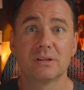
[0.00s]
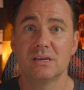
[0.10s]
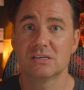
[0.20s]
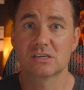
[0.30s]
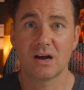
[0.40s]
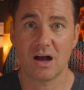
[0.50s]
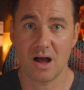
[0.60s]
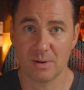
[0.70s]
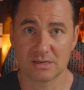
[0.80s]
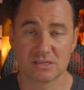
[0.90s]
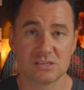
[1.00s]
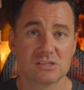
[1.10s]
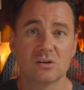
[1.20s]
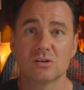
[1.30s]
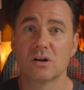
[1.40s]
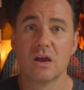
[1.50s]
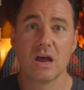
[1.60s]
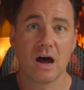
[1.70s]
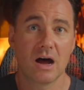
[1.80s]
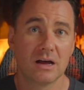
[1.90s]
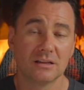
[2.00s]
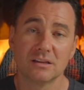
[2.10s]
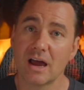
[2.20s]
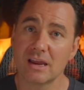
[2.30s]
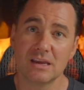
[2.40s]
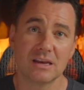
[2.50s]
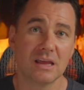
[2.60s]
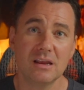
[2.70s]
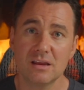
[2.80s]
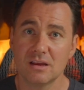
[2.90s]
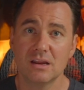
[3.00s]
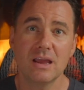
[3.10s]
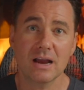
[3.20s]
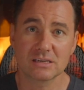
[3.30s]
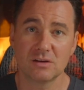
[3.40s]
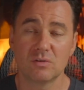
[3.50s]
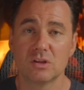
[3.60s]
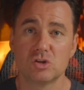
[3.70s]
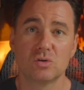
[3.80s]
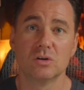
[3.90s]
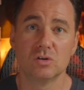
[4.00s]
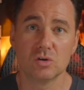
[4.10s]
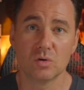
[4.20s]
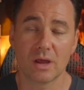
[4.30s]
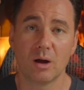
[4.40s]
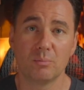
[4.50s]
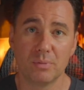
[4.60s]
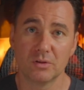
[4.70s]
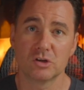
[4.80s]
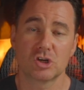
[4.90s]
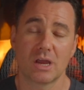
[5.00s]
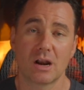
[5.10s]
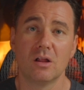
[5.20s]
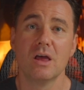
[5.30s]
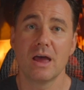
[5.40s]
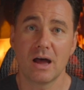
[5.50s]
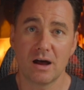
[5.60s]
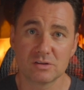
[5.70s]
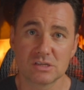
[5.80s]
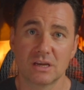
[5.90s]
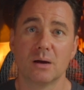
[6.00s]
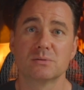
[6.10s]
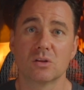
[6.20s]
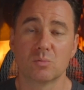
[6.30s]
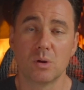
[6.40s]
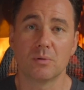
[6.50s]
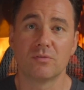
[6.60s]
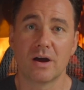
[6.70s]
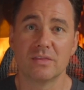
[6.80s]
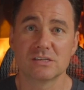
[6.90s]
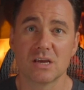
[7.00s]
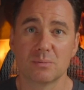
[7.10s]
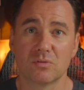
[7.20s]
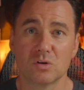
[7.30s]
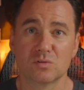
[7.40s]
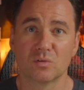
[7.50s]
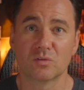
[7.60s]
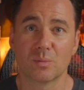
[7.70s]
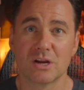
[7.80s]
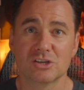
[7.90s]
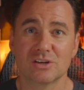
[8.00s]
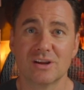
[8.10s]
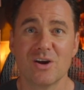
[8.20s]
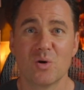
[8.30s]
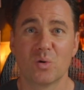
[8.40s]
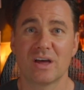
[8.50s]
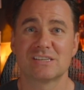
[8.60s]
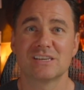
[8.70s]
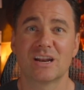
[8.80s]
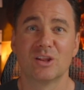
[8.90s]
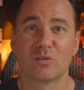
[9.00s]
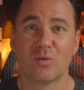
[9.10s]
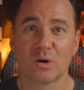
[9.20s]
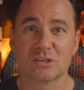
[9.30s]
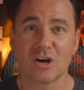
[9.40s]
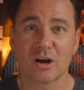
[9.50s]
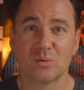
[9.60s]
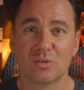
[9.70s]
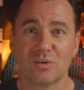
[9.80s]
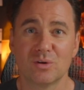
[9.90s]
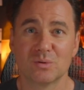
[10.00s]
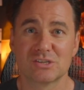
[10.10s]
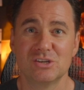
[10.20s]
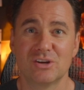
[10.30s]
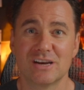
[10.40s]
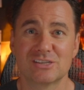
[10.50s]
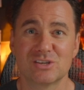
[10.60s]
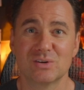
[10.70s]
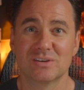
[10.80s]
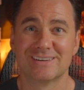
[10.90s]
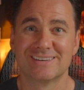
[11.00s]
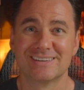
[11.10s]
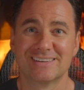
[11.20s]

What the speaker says: Please comment. Consider liking. Any activity that you can do to help build the channel obviously helps other people find this type of useful information. With that said, I look forward to talking with you, and we'll see you guys soon.